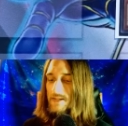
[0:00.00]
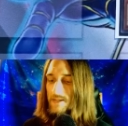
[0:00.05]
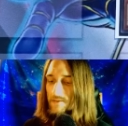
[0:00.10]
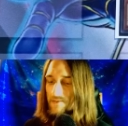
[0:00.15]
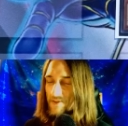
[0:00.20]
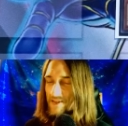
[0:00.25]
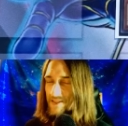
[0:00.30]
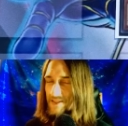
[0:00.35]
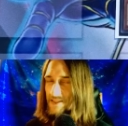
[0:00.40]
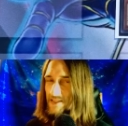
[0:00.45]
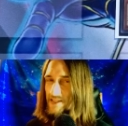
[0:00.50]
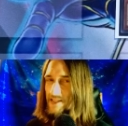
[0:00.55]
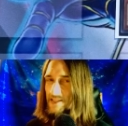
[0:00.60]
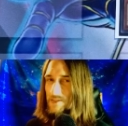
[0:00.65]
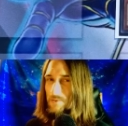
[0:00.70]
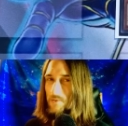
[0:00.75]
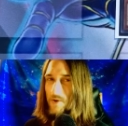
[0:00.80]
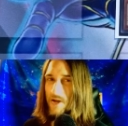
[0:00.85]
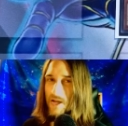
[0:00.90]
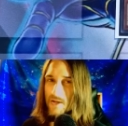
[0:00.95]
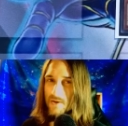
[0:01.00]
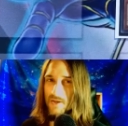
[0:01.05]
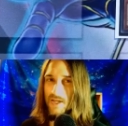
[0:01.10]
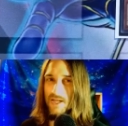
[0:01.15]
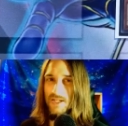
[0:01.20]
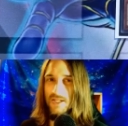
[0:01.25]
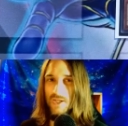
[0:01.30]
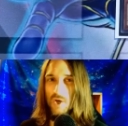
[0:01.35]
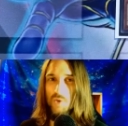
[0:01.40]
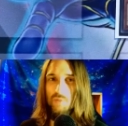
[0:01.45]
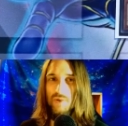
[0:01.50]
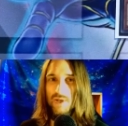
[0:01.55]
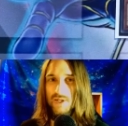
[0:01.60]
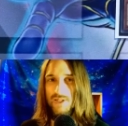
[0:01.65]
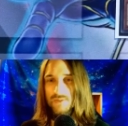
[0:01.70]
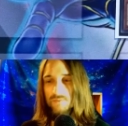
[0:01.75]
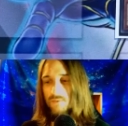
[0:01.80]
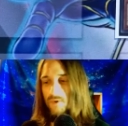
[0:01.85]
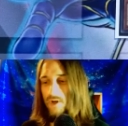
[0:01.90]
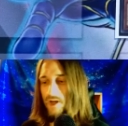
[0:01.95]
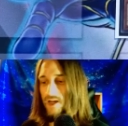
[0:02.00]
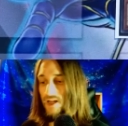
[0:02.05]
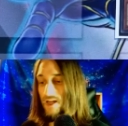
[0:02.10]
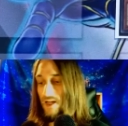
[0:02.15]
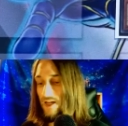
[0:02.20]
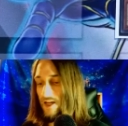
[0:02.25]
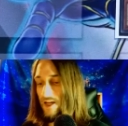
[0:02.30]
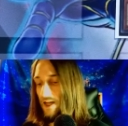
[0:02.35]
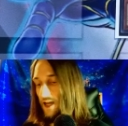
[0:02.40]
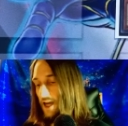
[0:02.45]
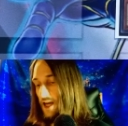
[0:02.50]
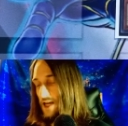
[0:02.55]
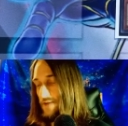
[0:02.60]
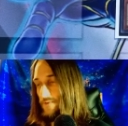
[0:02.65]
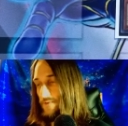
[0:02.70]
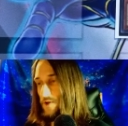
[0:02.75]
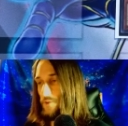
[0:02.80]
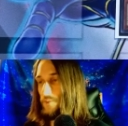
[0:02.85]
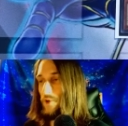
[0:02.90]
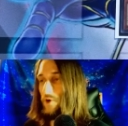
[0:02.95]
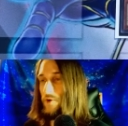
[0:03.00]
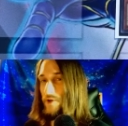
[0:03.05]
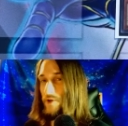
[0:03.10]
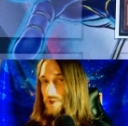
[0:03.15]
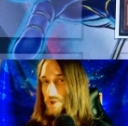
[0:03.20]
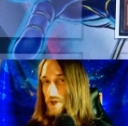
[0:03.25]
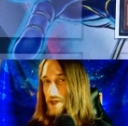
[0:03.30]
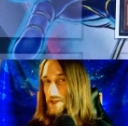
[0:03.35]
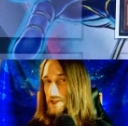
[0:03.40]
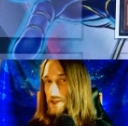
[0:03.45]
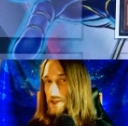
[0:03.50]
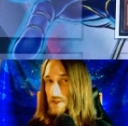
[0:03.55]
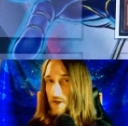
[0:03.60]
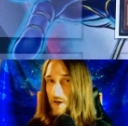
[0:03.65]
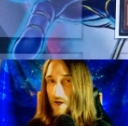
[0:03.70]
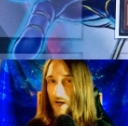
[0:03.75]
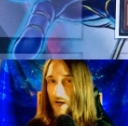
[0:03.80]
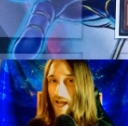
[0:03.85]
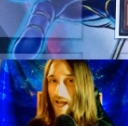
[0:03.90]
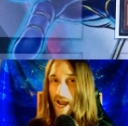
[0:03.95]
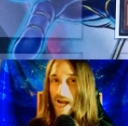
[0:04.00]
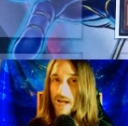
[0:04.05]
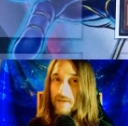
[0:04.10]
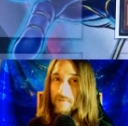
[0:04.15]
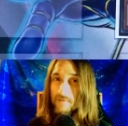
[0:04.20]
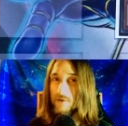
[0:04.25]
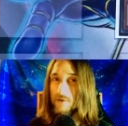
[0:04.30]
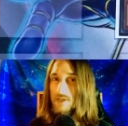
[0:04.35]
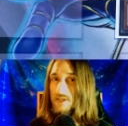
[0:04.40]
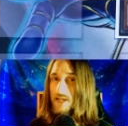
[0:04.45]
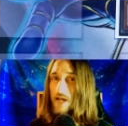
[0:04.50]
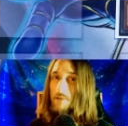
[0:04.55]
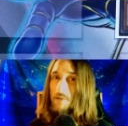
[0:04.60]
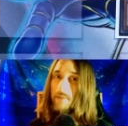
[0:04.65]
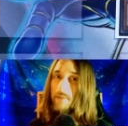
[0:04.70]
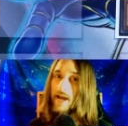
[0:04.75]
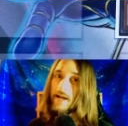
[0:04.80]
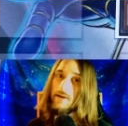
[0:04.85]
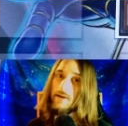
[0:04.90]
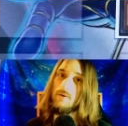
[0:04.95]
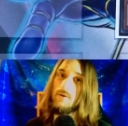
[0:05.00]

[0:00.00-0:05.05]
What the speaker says: when he's linked away, you get to go +1. And if your opponent tries to target any of your set back